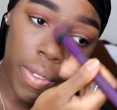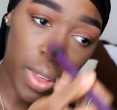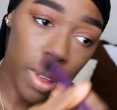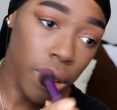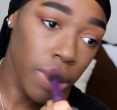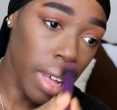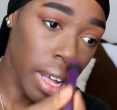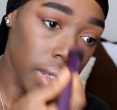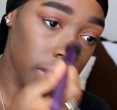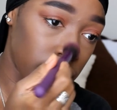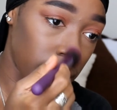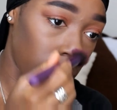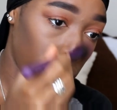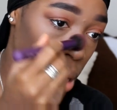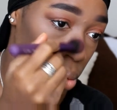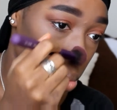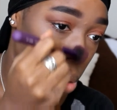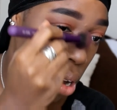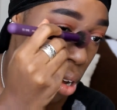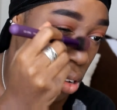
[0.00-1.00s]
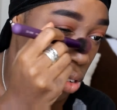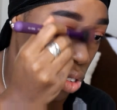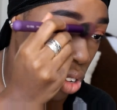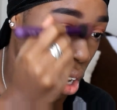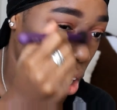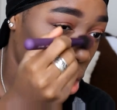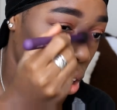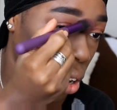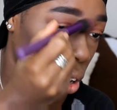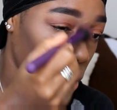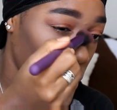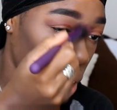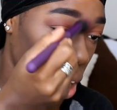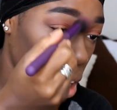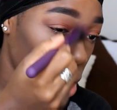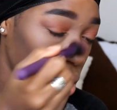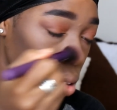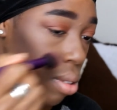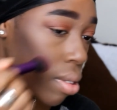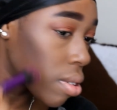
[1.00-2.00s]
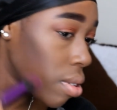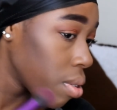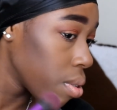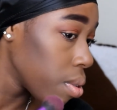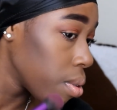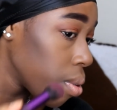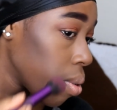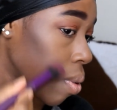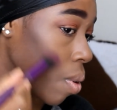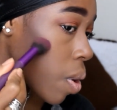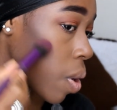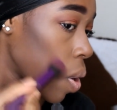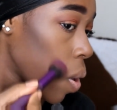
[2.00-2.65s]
used that same brown shadow that I used to